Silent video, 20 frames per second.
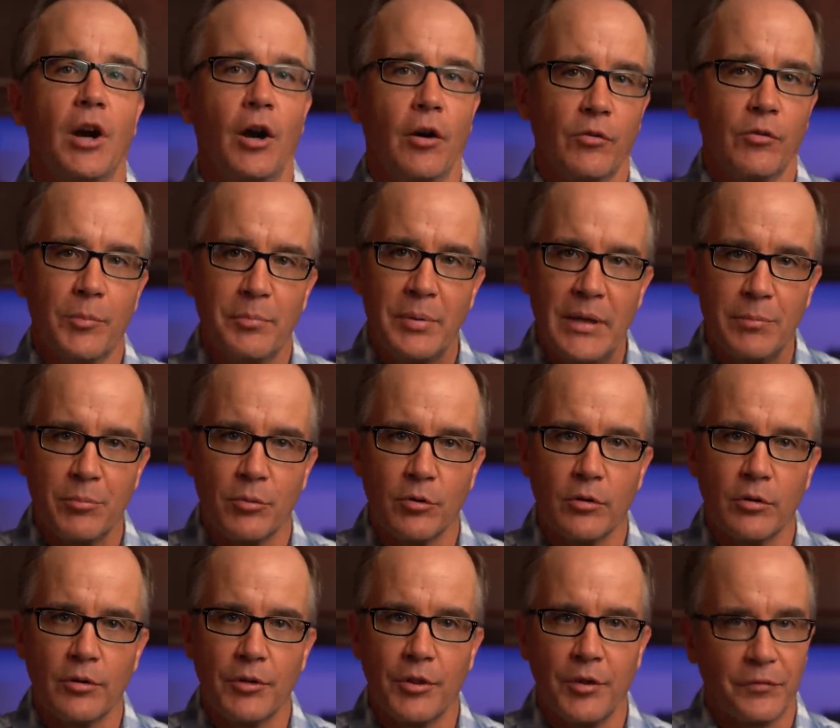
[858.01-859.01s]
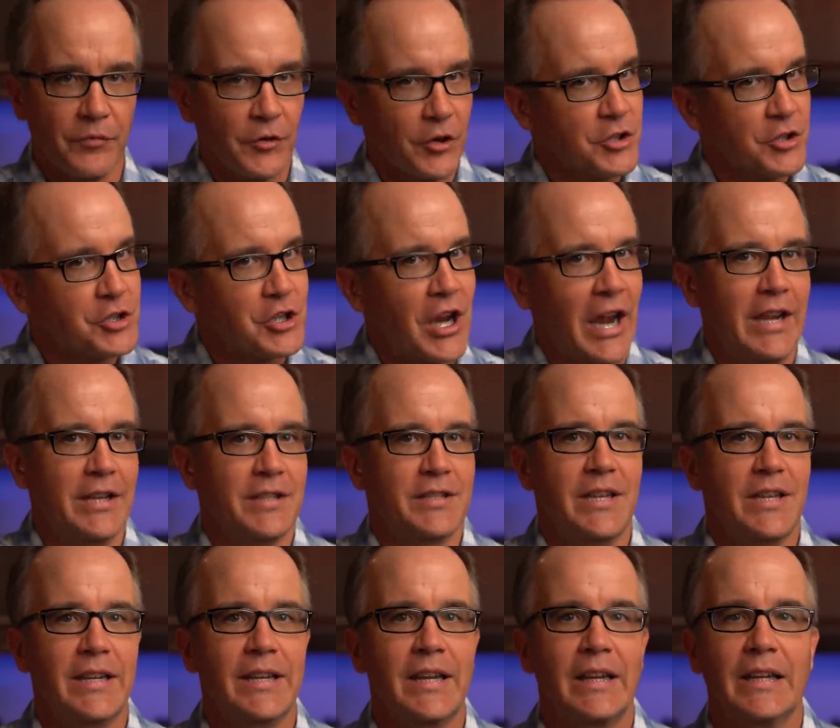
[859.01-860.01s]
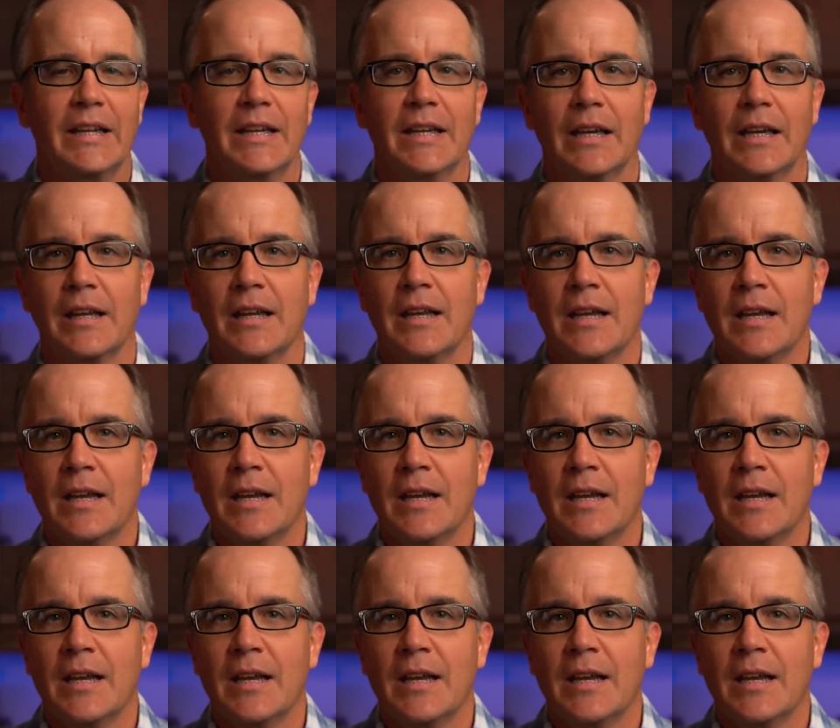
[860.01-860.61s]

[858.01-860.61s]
over people the first chance they can get.